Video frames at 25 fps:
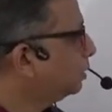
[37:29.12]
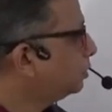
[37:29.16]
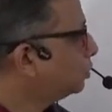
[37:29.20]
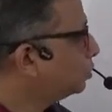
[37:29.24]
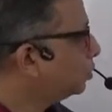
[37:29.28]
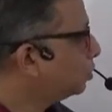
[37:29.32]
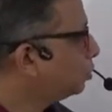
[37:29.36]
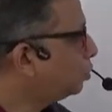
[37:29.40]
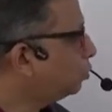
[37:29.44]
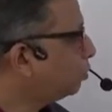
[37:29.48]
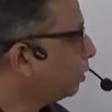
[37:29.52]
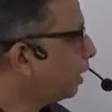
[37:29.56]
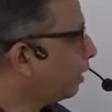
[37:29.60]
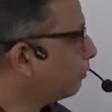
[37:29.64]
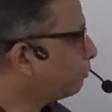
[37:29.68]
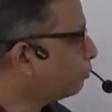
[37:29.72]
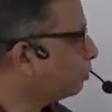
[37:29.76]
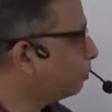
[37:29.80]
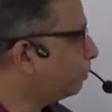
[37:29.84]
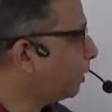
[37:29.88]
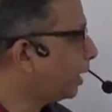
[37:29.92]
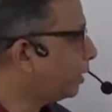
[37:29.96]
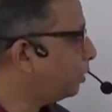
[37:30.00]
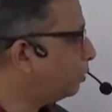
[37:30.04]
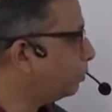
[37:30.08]
So you have
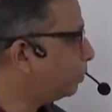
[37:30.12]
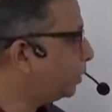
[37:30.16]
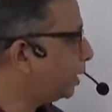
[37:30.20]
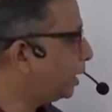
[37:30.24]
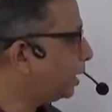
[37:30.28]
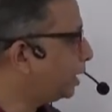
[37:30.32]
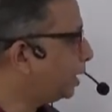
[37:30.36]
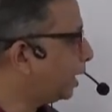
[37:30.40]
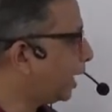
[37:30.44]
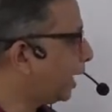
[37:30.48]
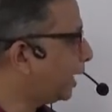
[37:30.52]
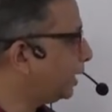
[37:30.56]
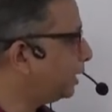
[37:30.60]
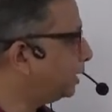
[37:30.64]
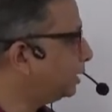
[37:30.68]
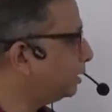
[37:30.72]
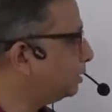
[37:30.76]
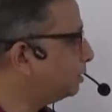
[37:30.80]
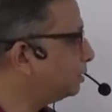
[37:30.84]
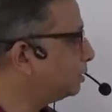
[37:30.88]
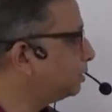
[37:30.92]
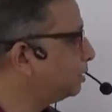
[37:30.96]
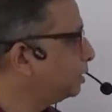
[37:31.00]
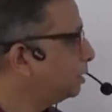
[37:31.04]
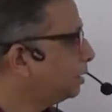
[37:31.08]
to manipulate the
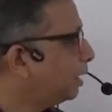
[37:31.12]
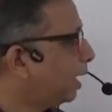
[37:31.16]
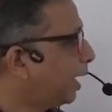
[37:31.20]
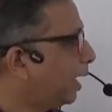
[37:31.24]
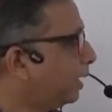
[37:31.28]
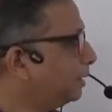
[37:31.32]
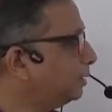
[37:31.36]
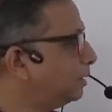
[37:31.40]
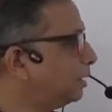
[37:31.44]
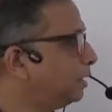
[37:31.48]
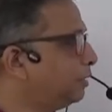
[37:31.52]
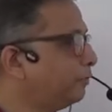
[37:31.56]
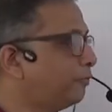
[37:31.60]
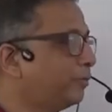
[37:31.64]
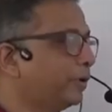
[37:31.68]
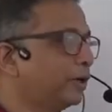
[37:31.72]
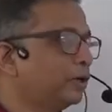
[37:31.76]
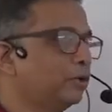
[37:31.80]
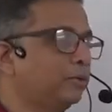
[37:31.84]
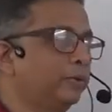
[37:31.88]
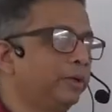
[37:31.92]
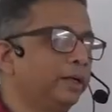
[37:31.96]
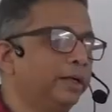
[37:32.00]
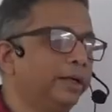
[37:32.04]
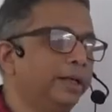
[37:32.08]
angles and the
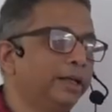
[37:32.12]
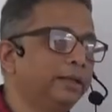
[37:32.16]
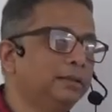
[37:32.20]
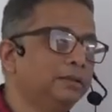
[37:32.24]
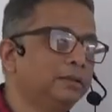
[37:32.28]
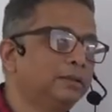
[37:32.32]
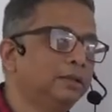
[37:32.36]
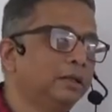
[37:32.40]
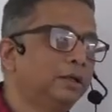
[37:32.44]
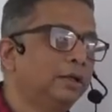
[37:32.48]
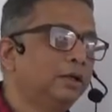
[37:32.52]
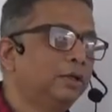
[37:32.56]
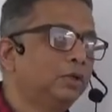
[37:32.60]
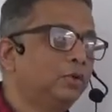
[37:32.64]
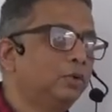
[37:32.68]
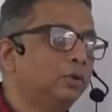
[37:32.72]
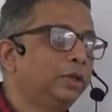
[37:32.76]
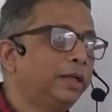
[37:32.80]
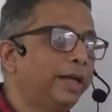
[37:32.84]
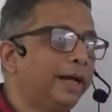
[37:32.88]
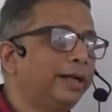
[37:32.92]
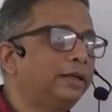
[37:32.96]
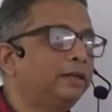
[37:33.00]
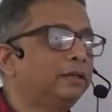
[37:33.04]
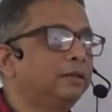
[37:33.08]
refractive index to
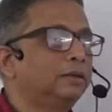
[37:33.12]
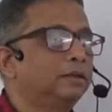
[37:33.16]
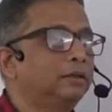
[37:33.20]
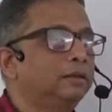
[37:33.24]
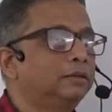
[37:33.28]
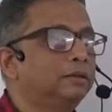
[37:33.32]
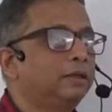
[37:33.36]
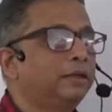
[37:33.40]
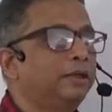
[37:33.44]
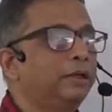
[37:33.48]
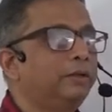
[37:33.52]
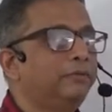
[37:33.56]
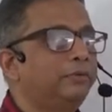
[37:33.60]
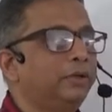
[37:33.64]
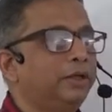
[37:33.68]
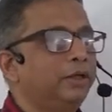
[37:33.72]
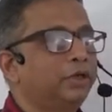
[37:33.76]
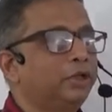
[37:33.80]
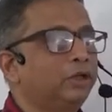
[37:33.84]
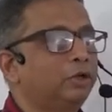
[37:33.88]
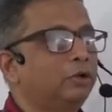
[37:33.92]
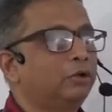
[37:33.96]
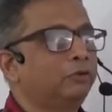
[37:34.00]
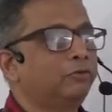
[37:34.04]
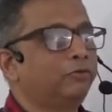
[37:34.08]
get the
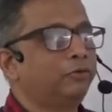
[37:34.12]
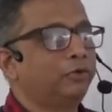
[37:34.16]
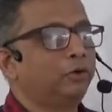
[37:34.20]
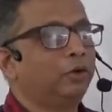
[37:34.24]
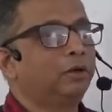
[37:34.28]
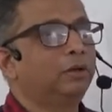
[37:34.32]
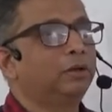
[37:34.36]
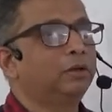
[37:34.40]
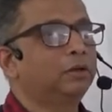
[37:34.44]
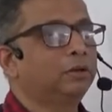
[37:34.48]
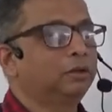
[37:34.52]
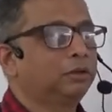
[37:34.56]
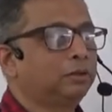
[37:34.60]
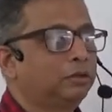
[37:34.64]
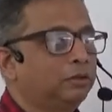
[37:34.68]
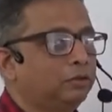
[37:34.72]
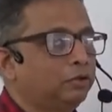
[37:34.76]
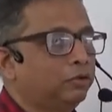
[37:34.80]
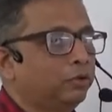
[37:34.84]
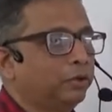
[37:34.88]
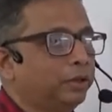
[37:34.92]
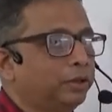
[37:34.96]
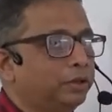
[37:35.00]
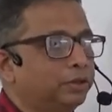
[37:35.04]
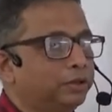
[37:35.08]
deviation of your
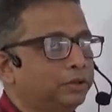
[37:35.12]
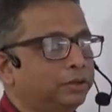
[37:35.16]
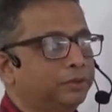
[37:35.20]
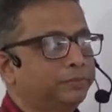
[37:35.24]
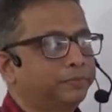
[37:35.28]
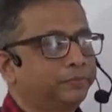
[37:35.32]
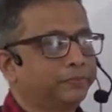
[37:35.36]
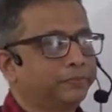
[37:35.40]
choice.